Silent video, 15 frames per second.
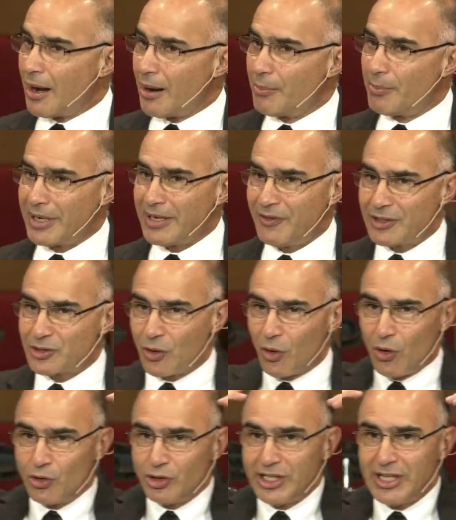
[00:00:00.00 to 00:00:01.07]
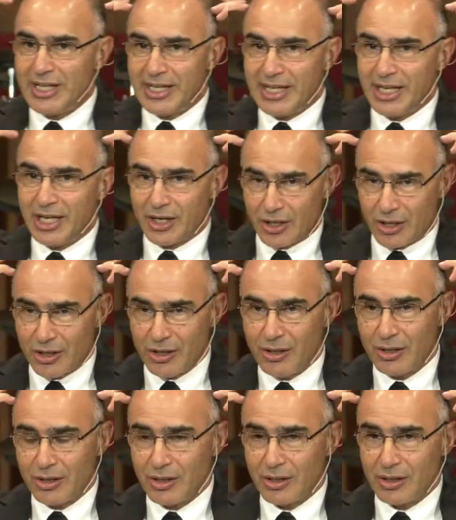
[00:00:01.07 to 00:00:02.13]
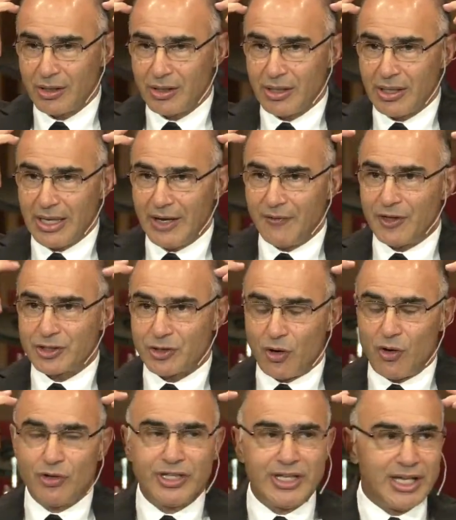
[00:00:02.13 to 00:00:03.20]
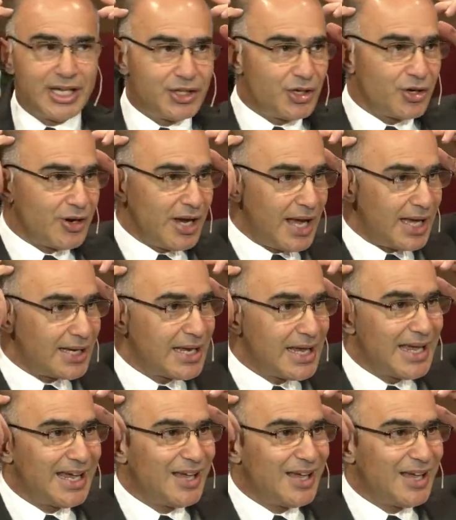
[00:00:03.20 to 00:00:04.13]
But if it's only here, if it's only in your head,